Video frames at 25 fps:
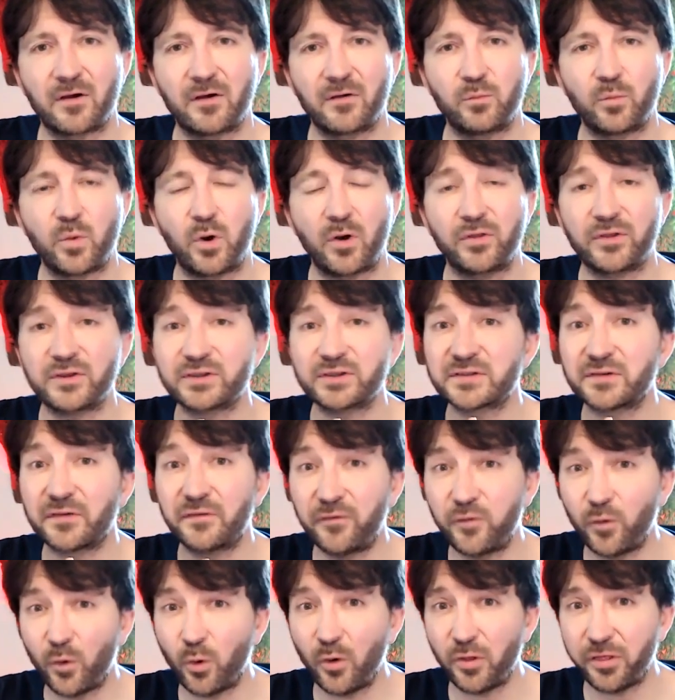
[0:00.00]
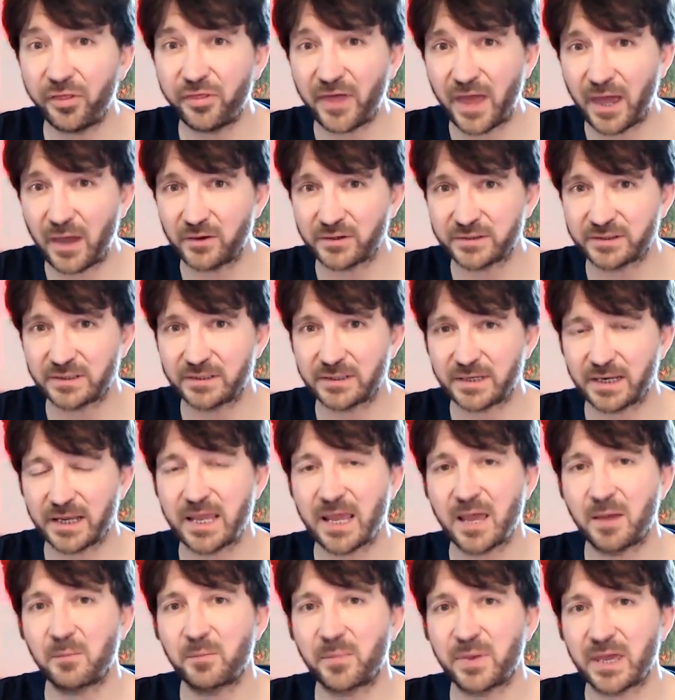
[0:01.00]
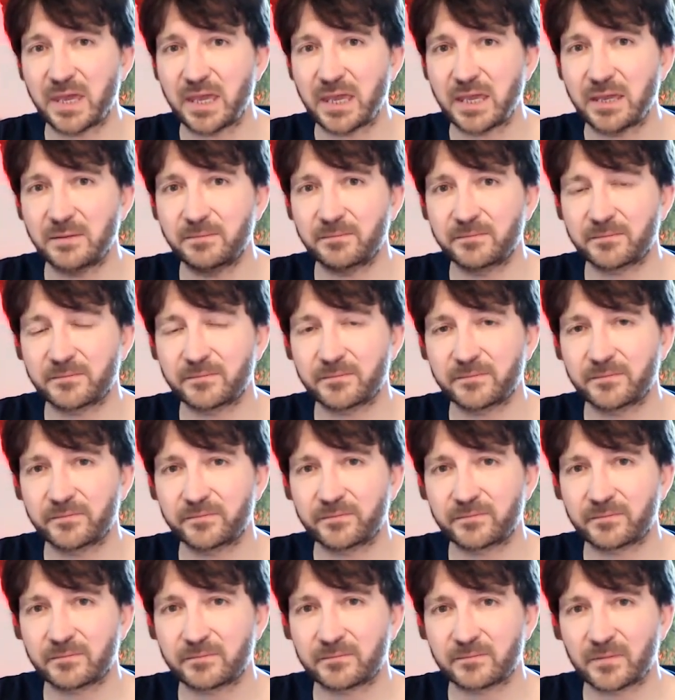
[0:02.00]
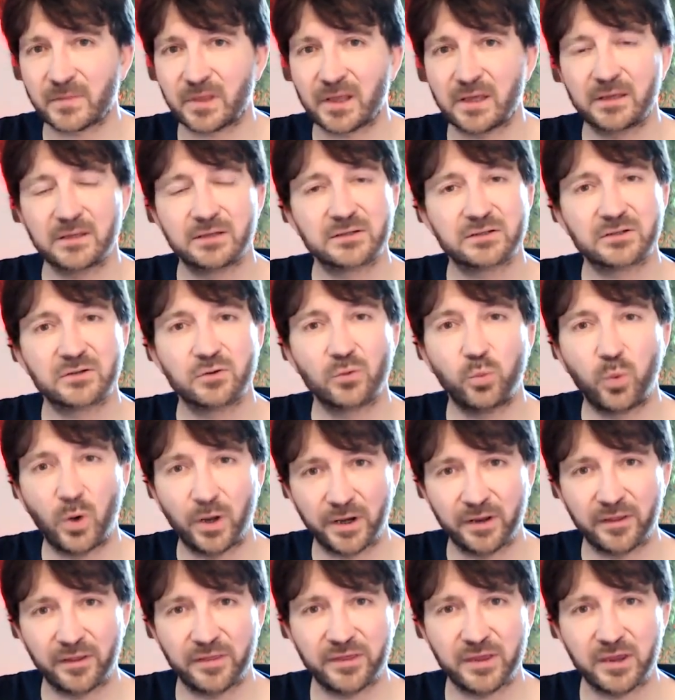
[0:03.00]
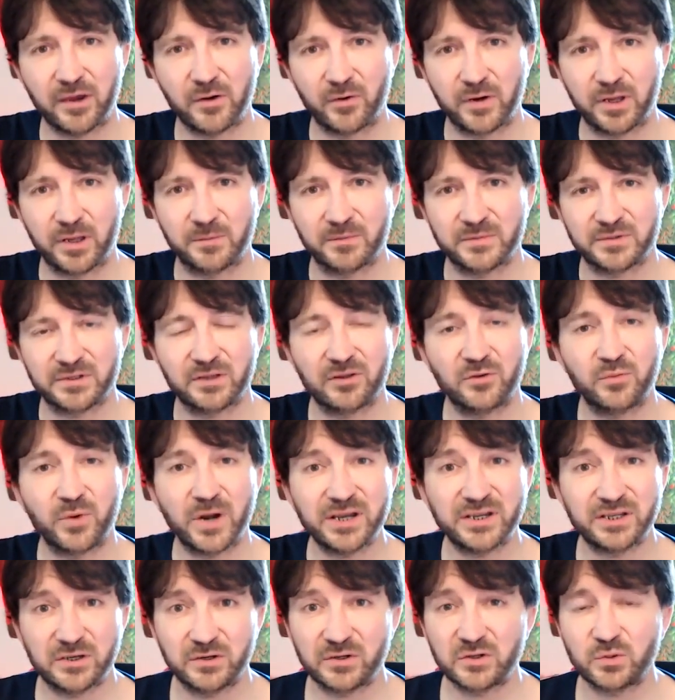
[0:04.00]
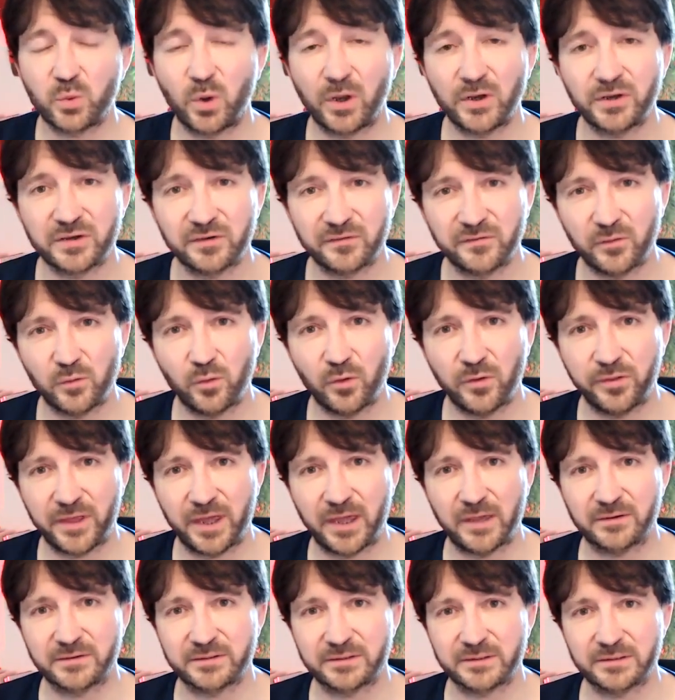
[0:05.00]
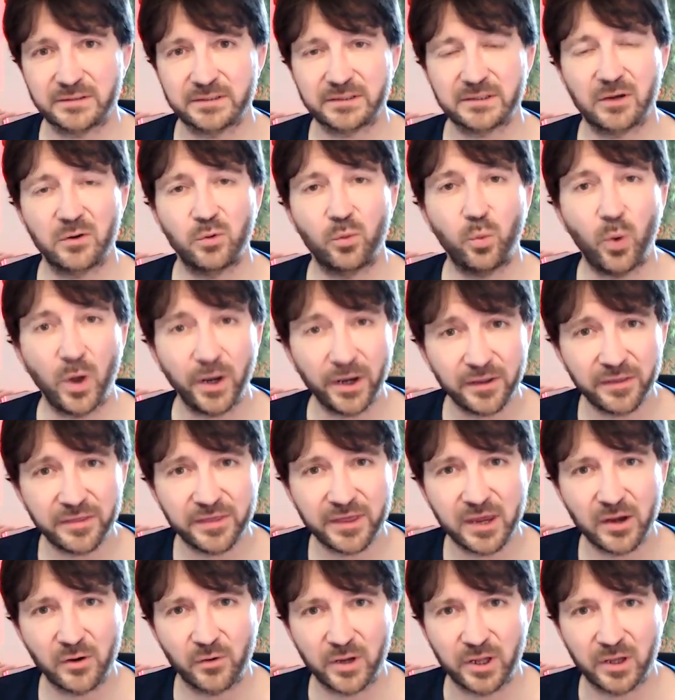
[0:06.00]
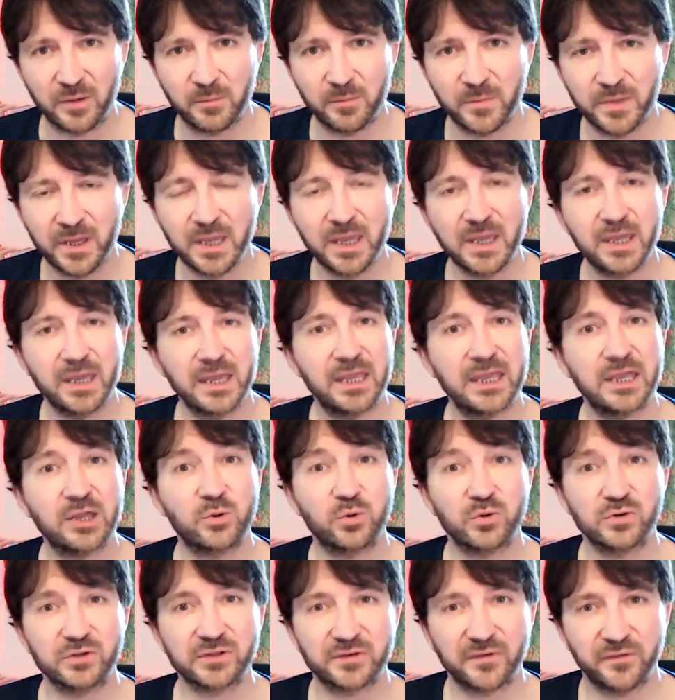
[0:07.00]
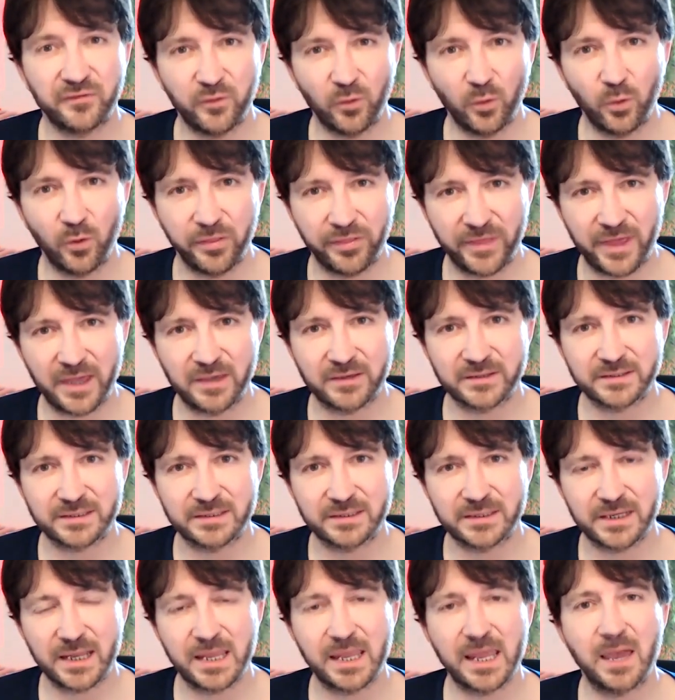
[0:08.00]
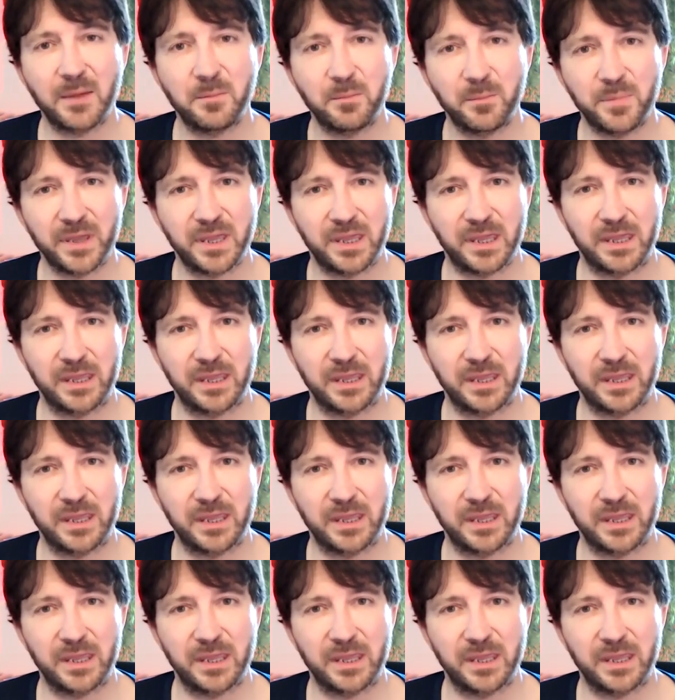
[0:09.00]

well, there's 4,000 EMP to 1 Ethereum. So the ratio is 1 to 4,000. So 1 Ethereum equals 4,000 EMP.